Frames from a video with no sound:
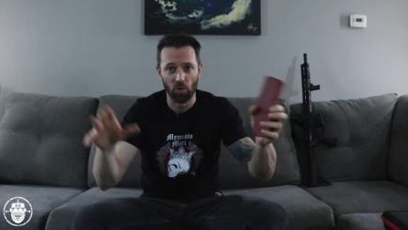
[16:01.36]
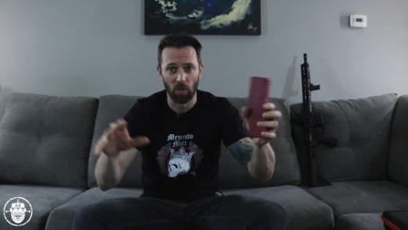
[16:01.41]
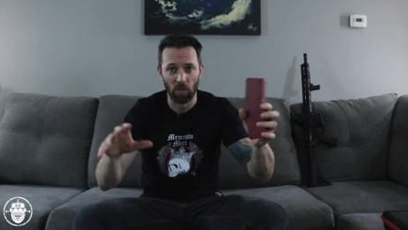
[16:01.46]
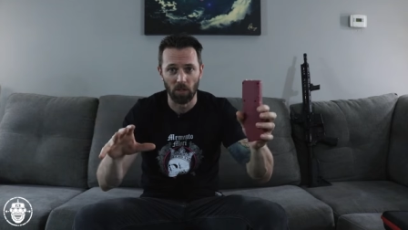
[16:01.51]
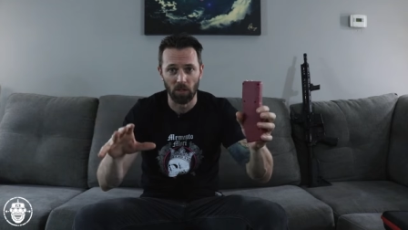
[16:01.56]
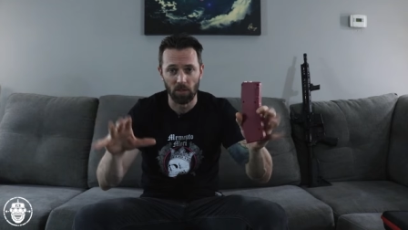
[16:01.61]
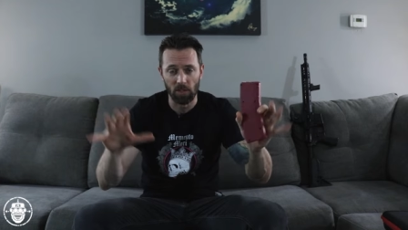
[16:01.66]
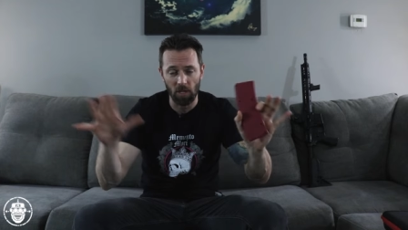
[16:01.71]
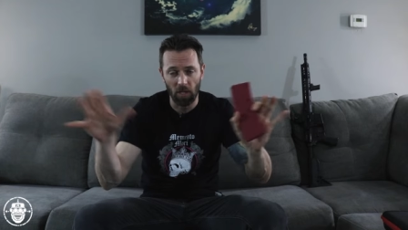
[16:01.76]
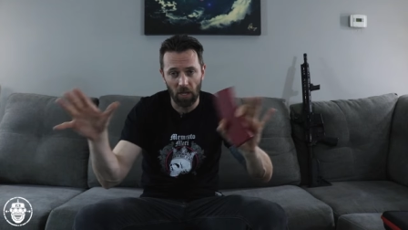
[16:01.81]

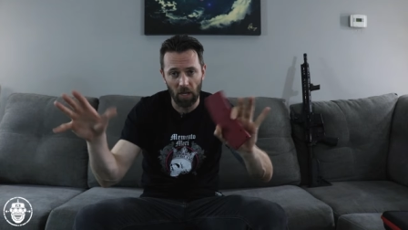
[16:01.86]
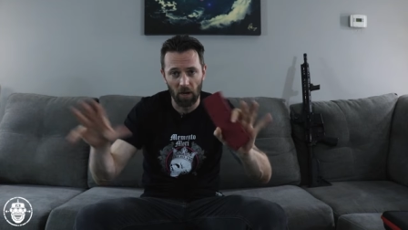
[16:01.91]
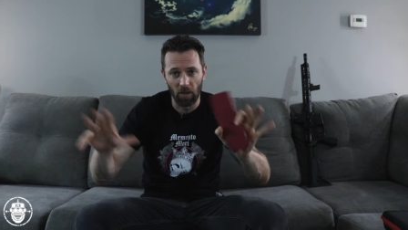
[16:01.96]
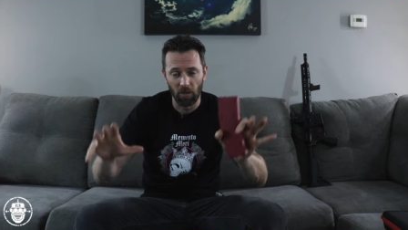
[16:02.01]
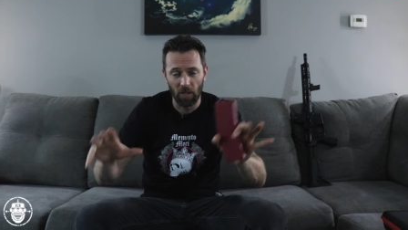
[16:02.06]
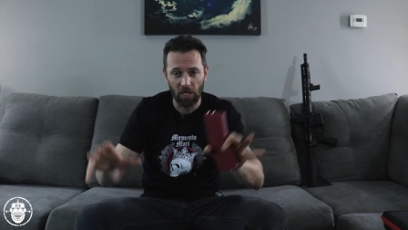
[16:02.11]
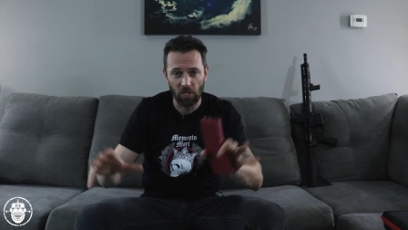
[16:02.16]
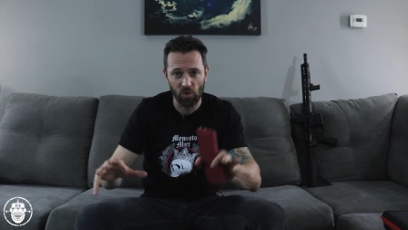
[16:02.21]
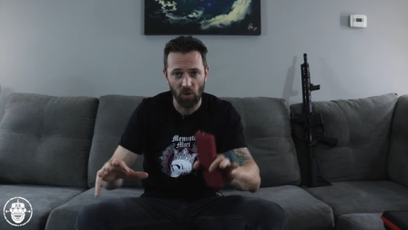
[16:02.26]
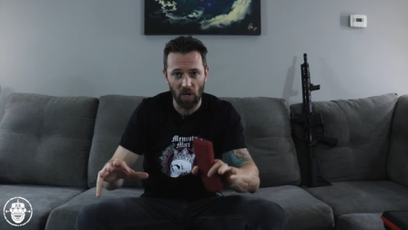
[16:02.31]
drills and get all
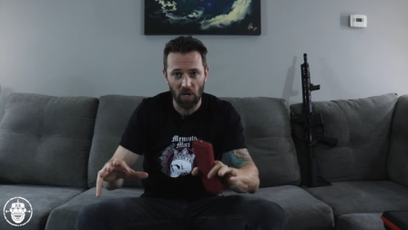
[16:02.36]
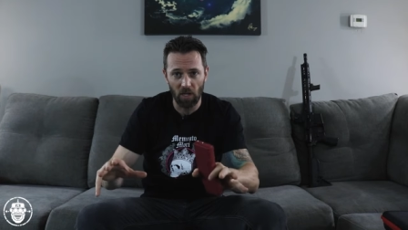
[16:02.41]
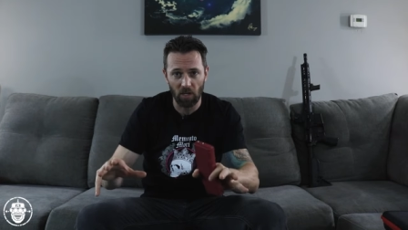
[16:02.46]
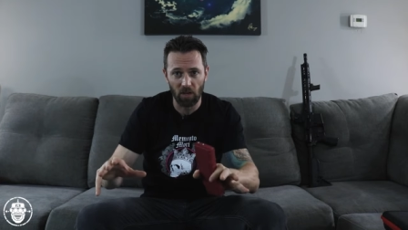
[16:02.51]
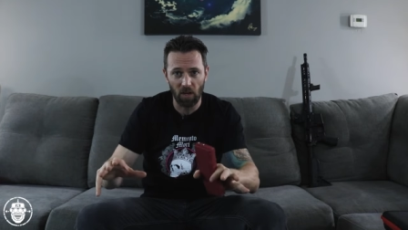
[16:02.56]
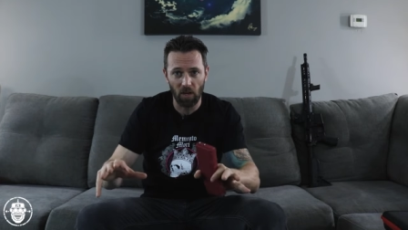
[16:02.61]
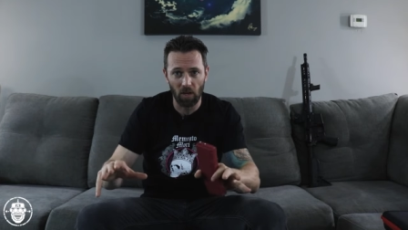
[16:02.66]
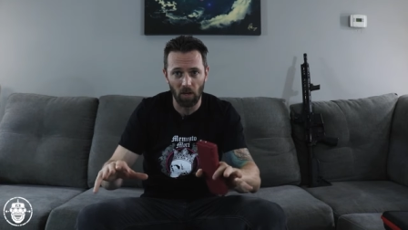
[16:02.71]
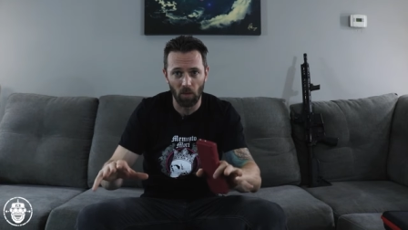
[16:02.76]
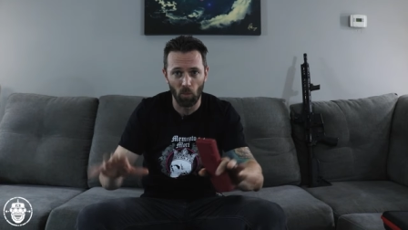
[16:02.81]
that training
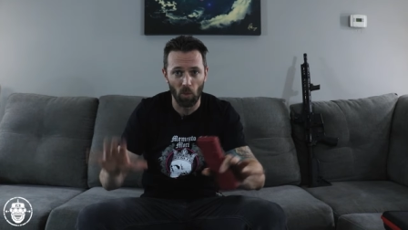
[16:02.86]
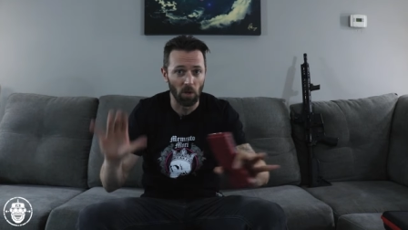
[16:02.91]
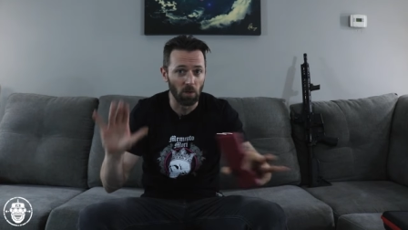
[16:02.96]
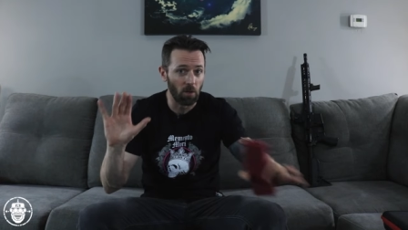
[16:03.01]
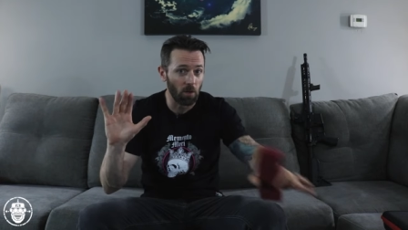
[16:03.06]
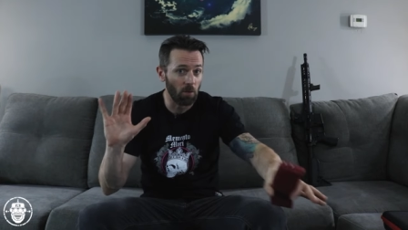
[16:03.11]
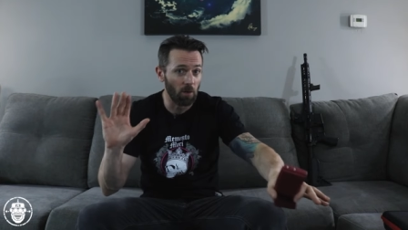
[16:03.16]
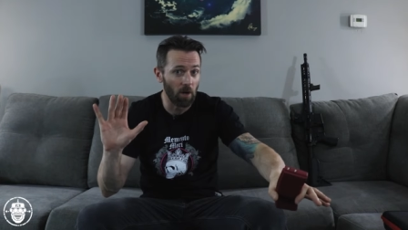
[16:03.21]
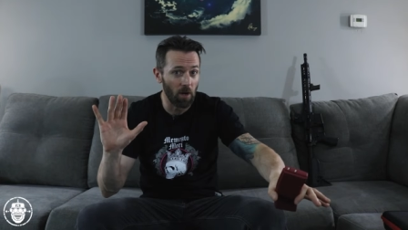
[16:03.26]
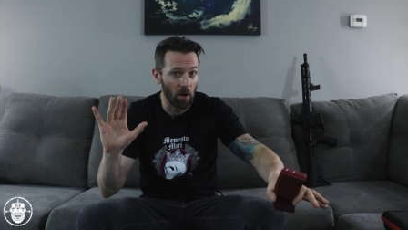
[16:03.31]
data while
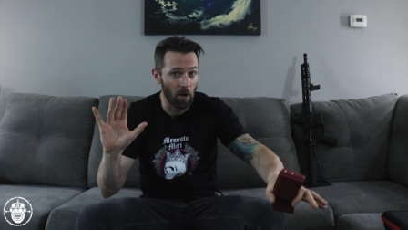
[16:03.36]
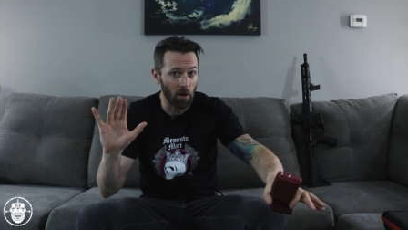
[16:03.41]
doing it